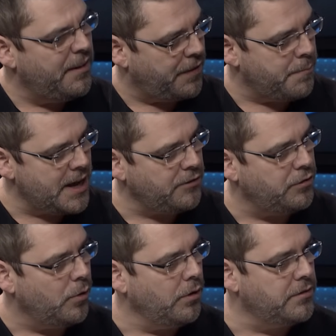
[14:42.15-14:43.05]
If they
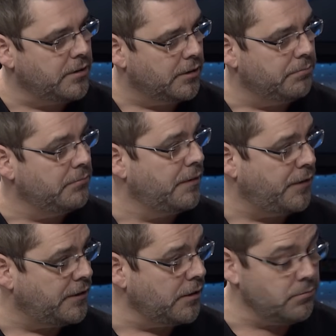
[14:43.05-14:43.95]
match, all is good. If
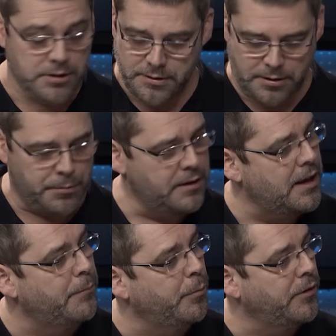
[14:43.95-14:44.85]
they don't, somebody
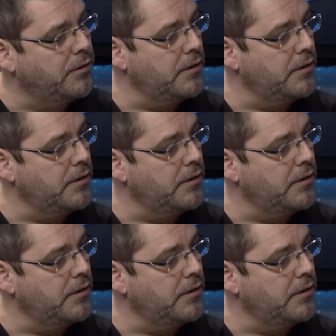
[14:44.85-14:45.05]
tampered with the